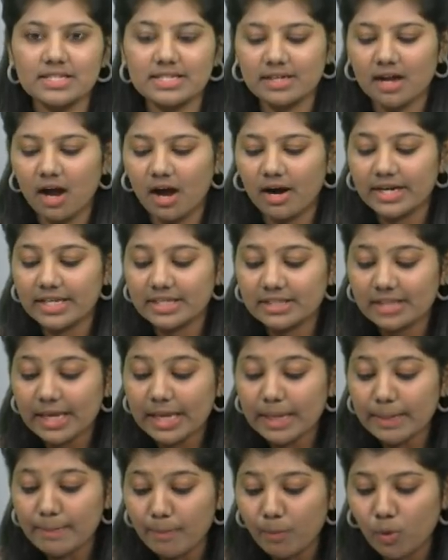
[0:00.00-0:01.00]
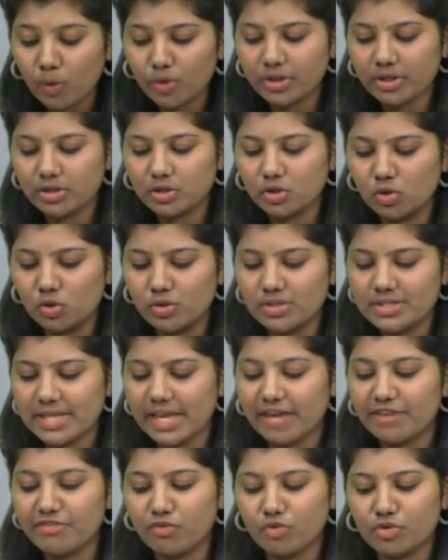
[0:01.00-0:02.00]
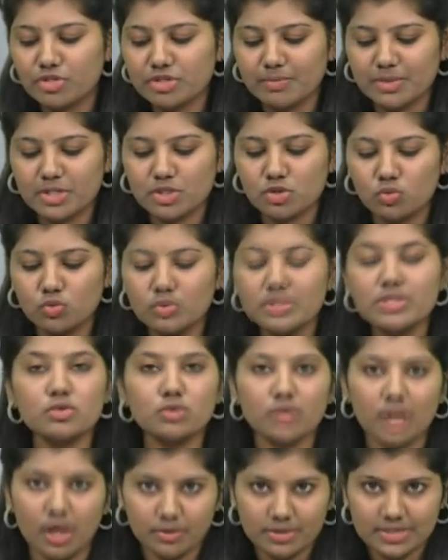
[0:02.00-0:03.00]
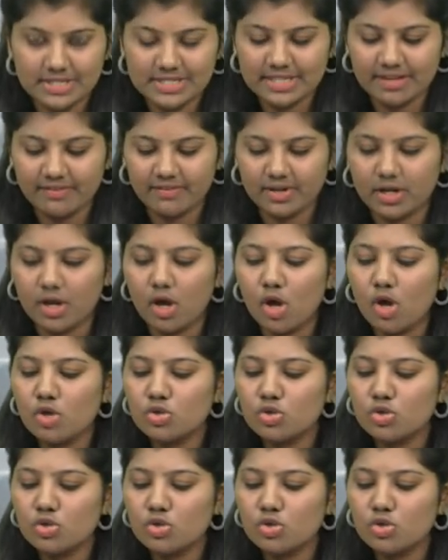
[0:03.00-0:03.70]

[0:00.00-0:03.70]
regarding the Imported Goods Enforcement Rules 2007.